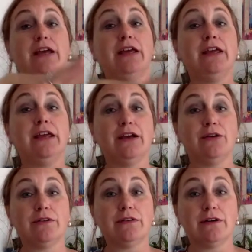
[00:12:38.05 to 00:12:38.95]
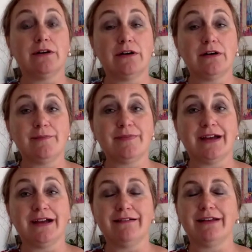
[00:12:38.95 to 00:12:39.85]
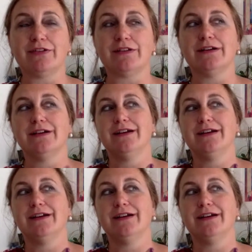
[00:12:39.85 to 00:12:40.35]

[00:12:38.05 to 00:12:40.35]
he could calm down. I thought,